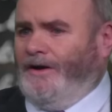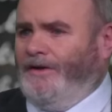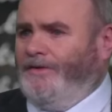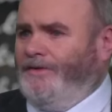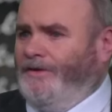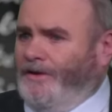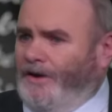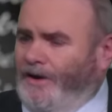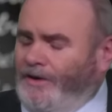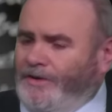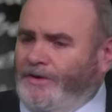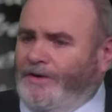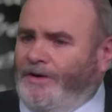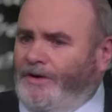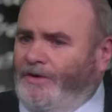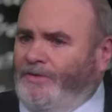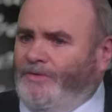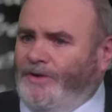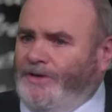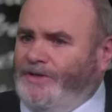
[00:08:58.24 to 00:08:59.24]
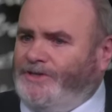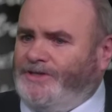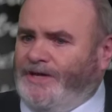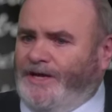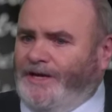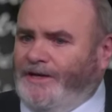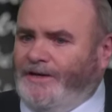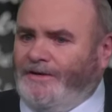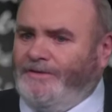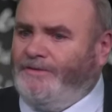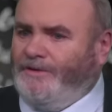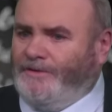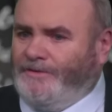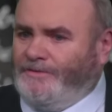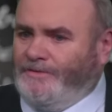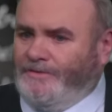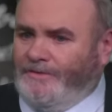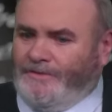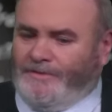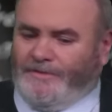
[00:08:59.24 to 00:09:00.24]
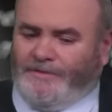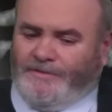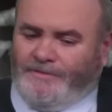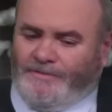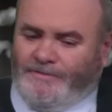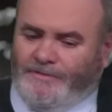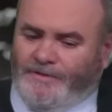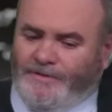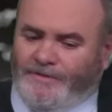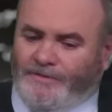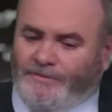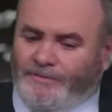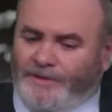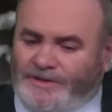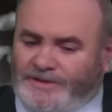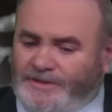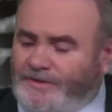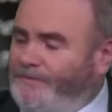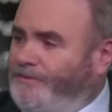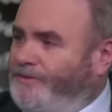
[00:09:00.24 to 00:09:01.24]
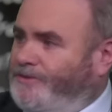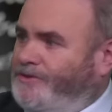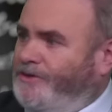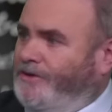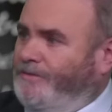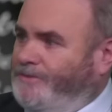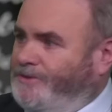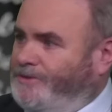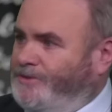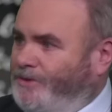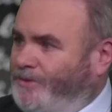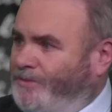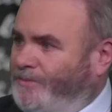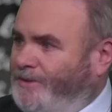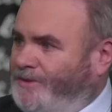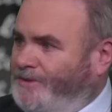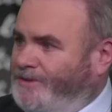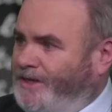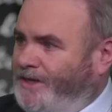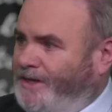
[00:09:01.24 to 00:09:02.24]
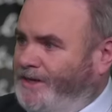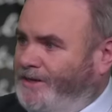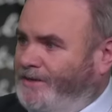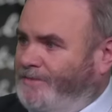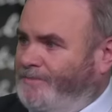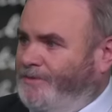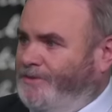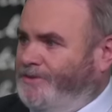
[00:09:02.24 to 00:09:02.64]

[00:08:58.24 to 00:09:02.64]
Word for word: in are, this are we saying that, psalm? that the rest of the psalm is not messianic,